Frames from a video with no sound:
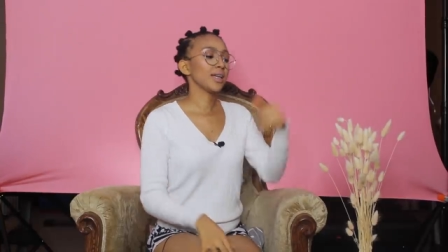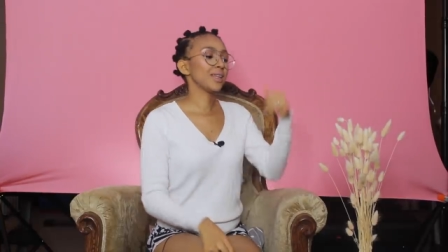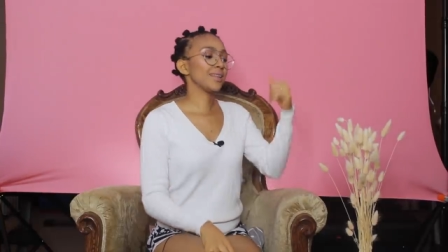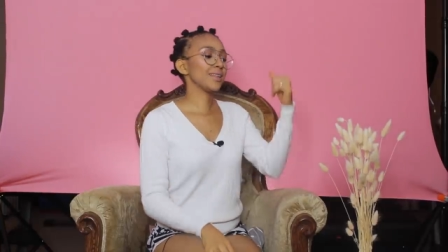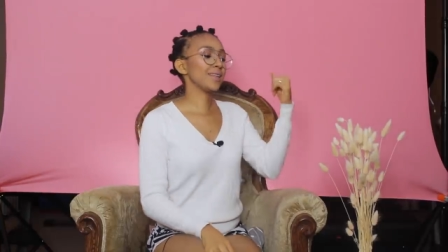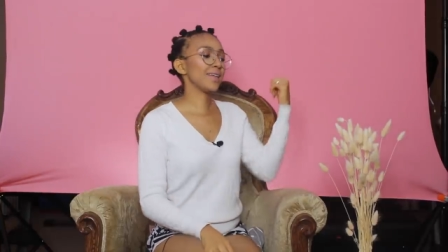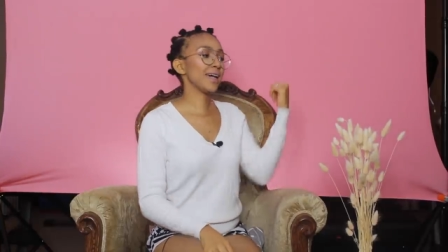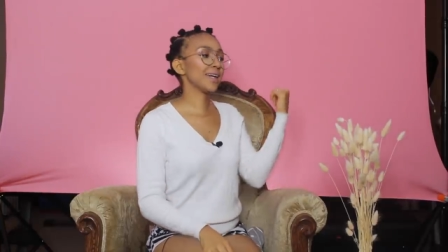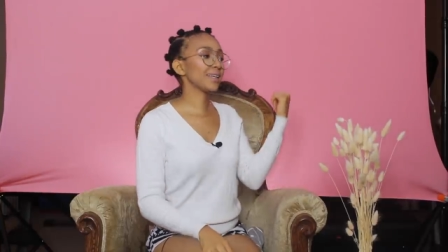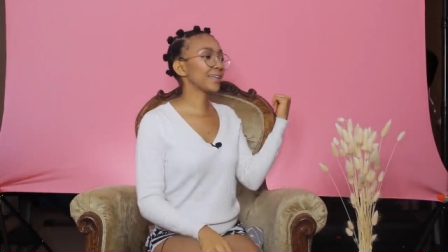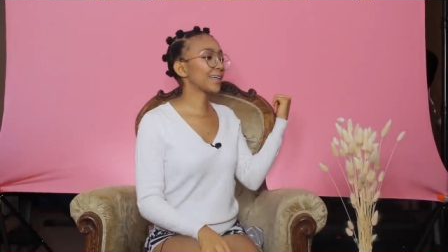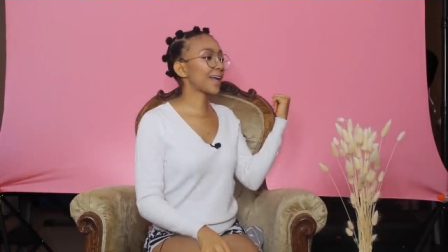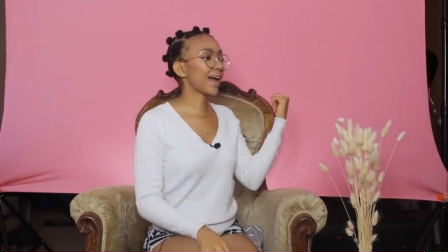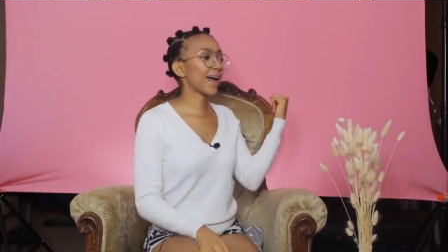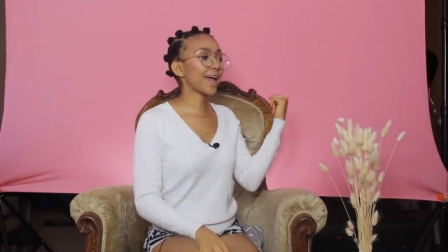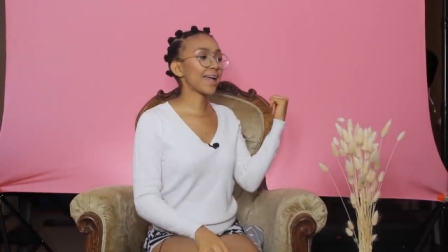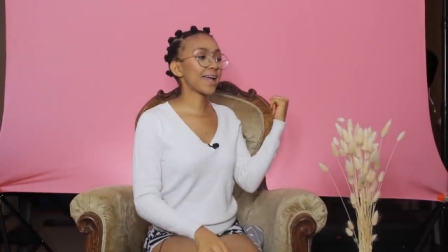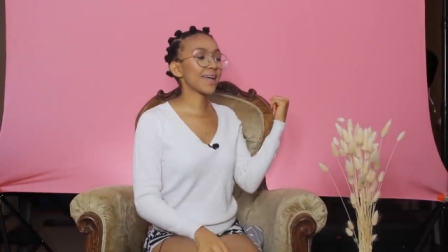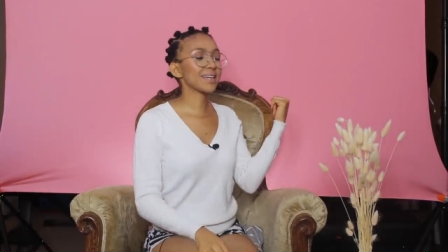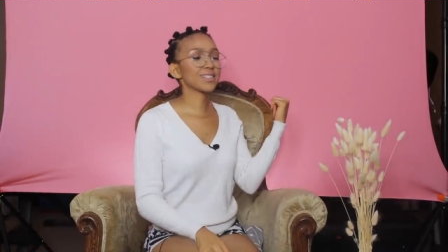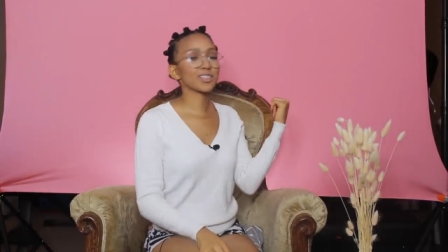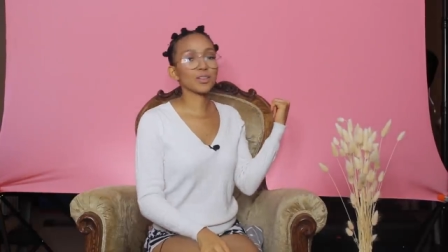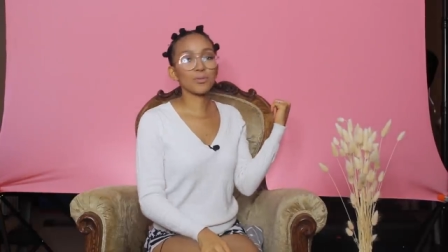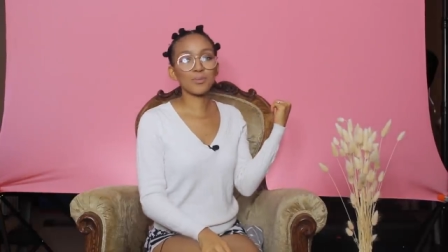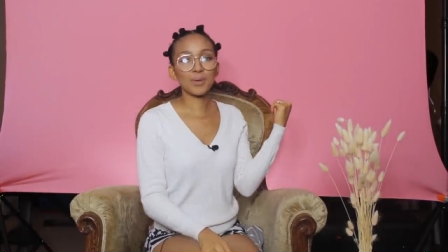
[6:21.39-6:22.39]
that guy
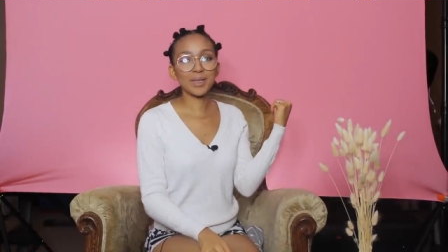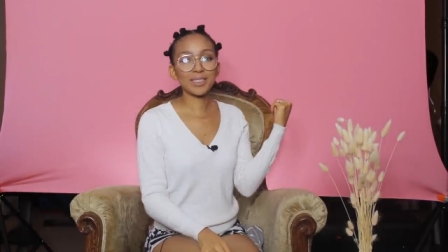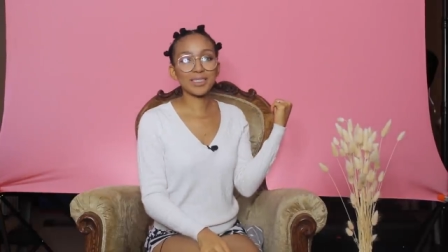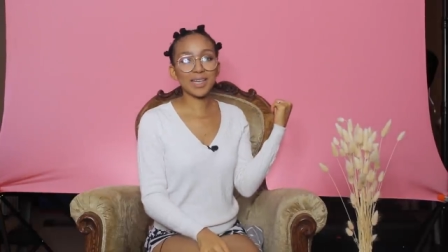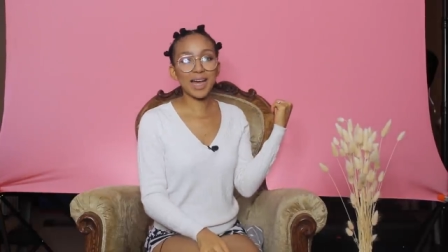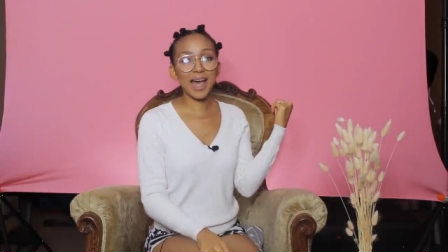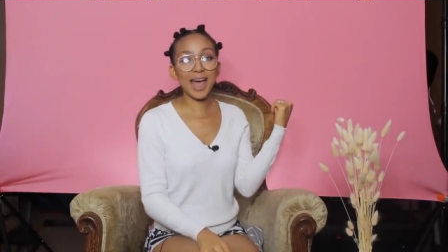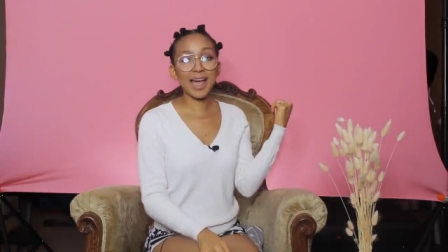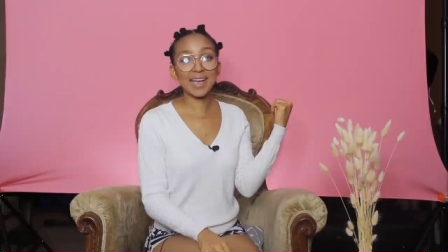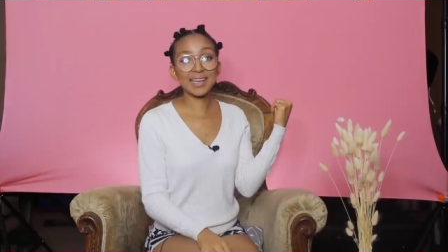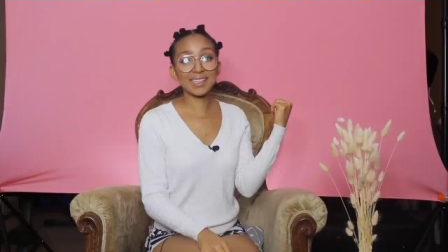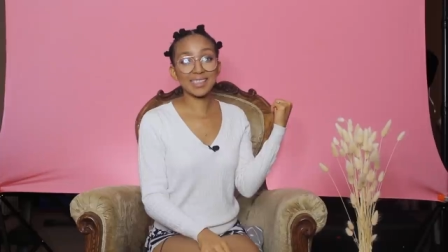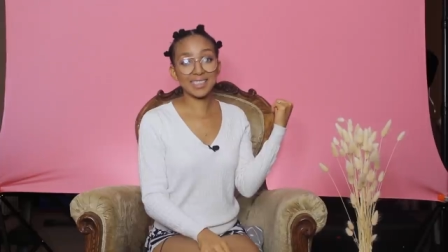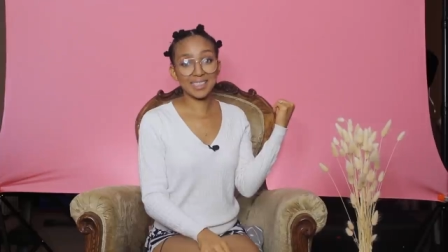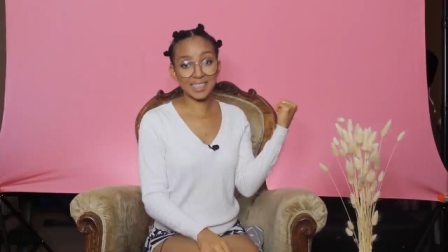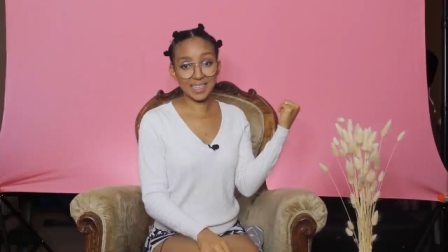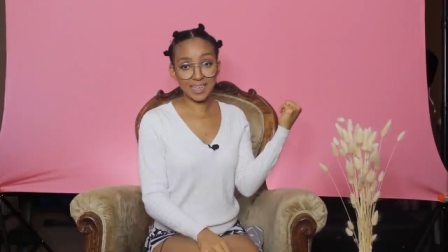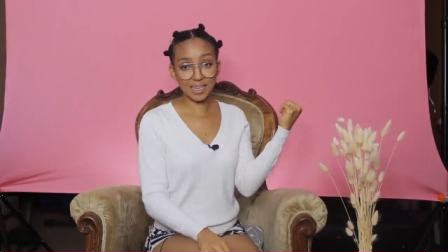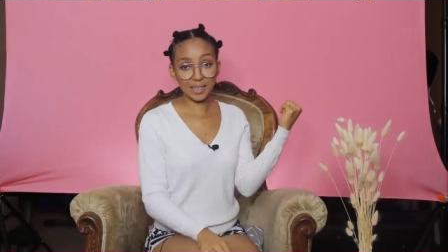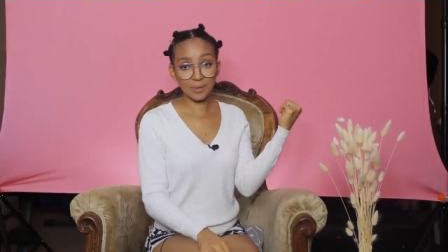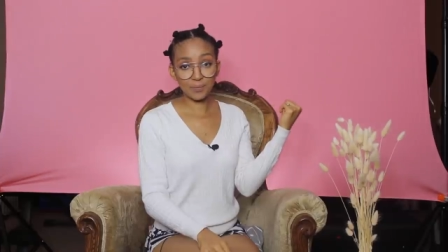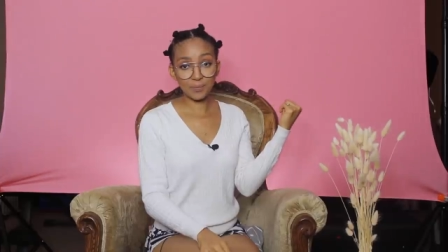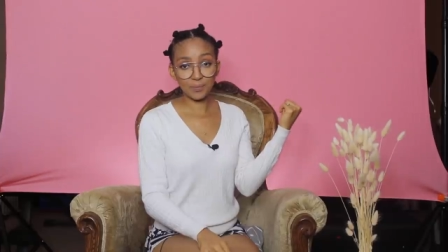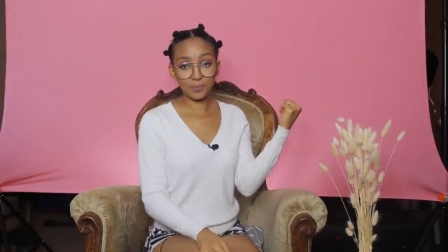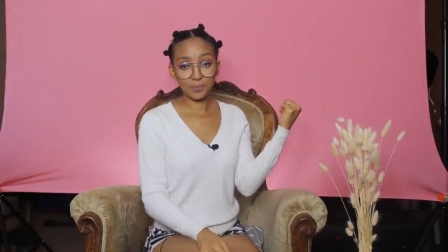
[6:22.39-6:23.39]
has a better
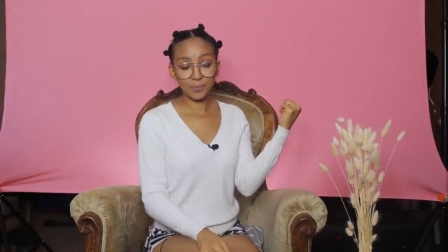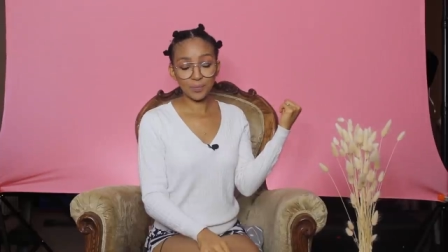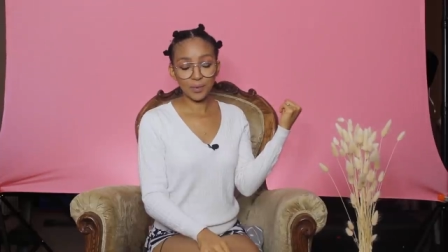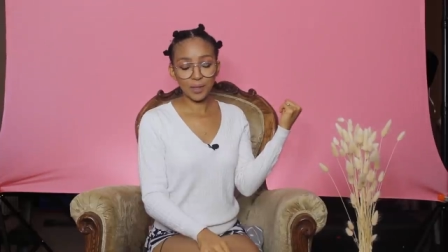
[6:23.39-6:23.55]
idea.